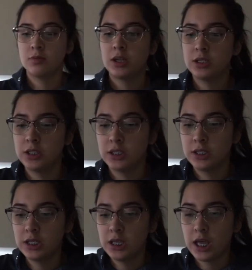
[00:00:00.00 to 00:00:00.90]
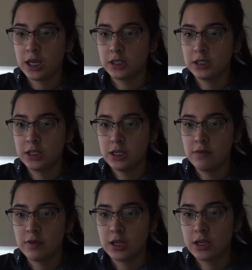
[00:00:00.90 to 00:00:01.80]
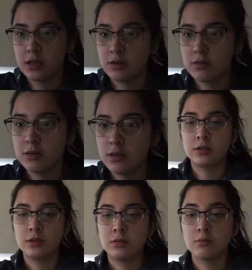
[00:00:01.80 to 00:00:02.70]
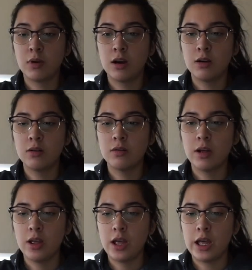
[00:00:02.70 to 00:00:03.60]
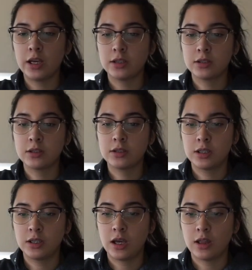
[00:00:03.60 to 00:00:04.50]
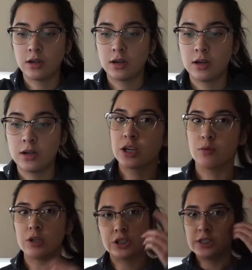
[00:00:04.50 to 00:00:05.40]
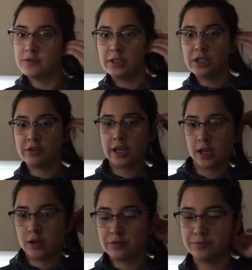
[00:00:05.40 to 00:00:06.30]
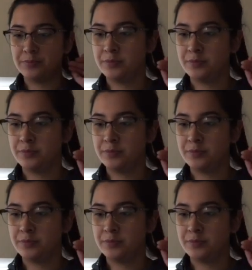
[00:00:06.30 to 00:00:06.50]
to watch this TXT video. Tomorrow X together. I'm gonna watch this video now.